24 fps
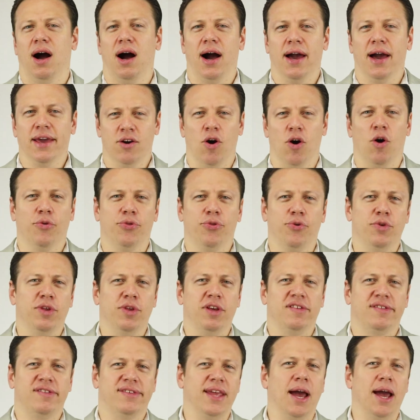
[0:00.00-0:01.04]
I go through
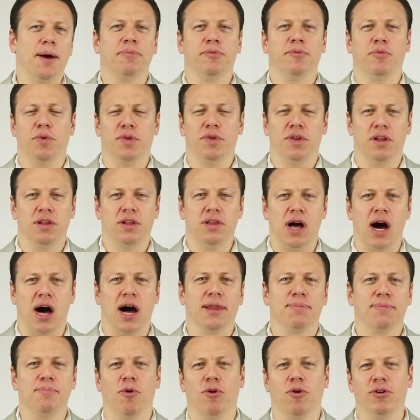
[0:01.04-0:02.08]
these steps with a
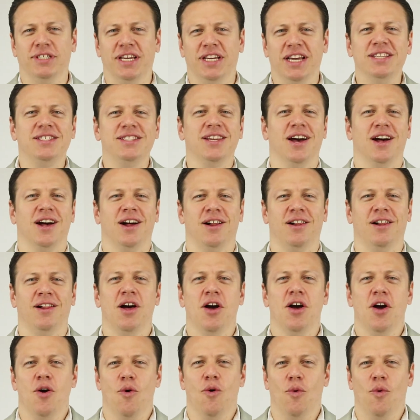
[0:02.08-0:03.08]
lot more detail,